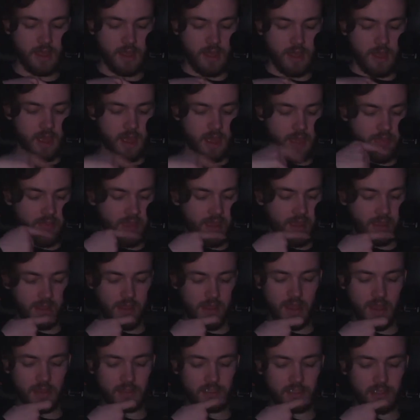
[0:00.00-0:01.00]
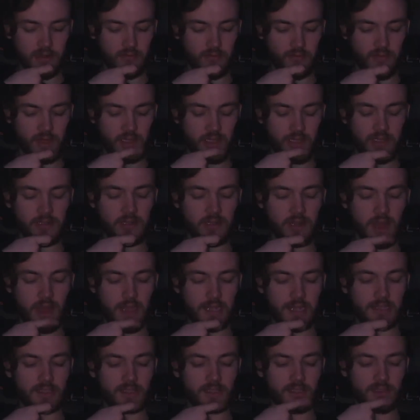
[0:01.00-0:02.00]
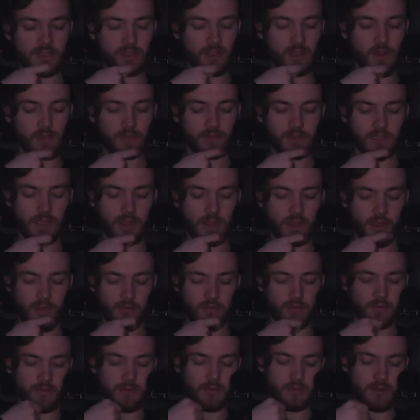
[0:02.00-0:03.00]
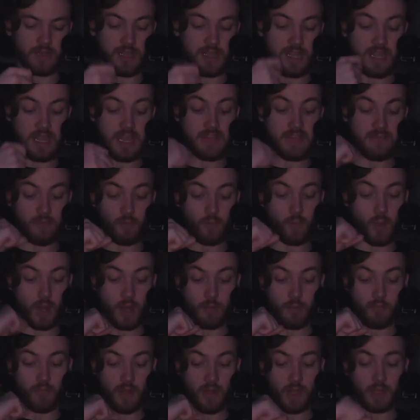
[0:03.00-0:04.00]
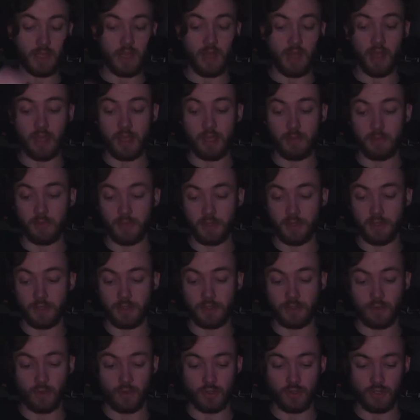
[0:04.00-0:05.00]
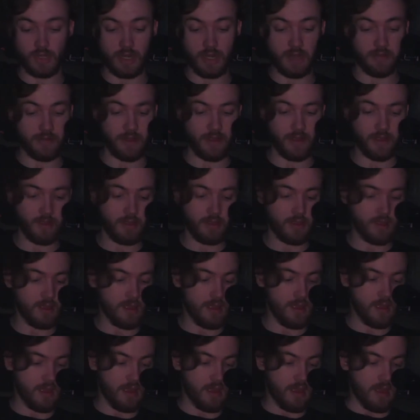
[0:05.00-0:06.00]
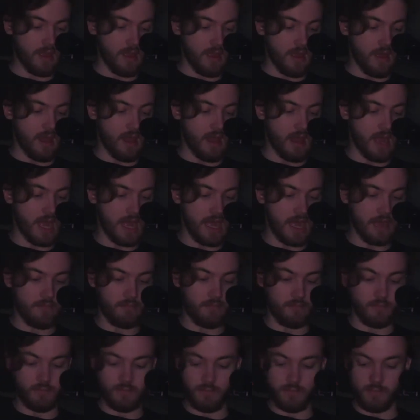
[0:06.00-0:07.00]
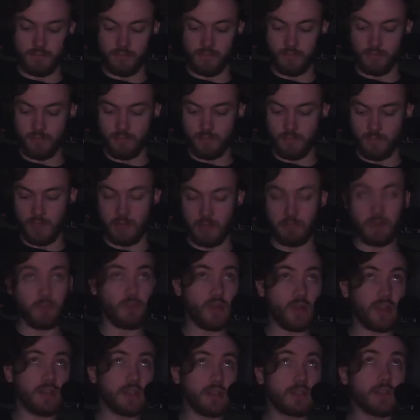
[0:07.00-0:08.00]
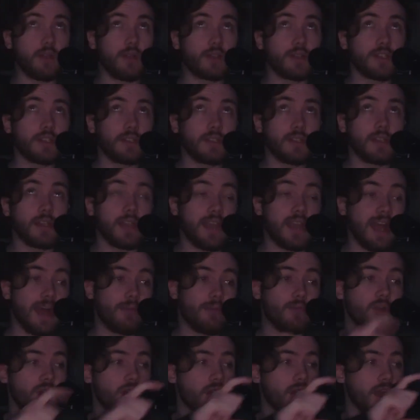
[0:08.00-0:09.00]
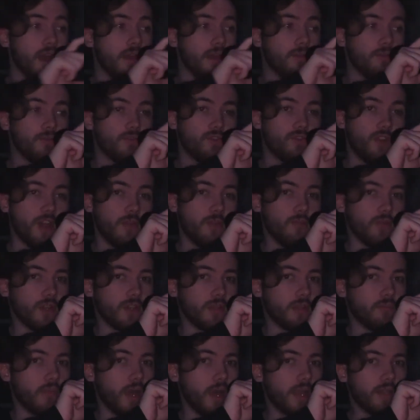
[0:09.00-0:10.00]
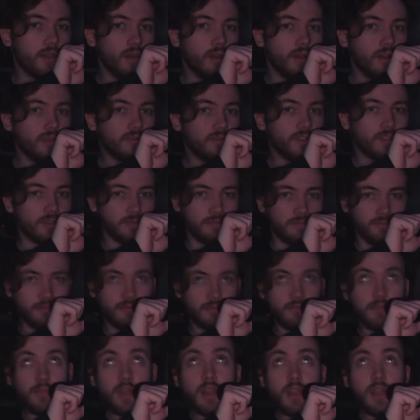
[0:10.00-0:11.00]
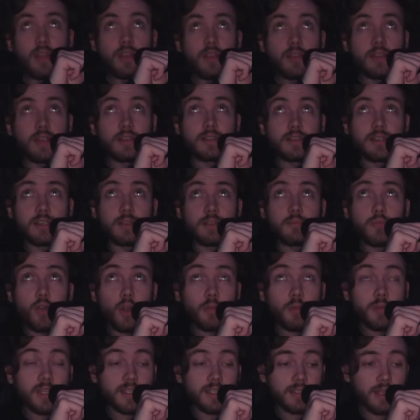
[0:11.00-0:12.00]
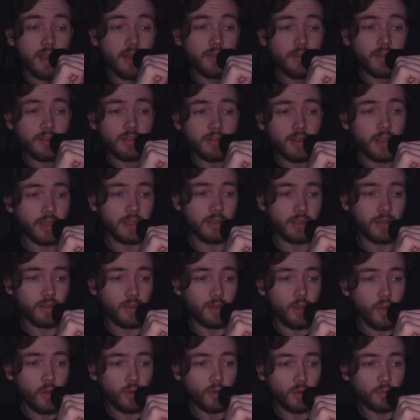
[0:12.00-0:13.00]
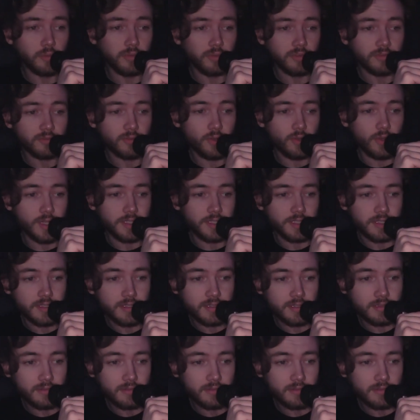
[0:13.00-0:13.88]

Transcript: and that gets a really nice soft tone even when I'm really high up in the distortion area. I'm going to bring this closer to the camera and try and bring the mic over. This is probably sounding like horrible noises.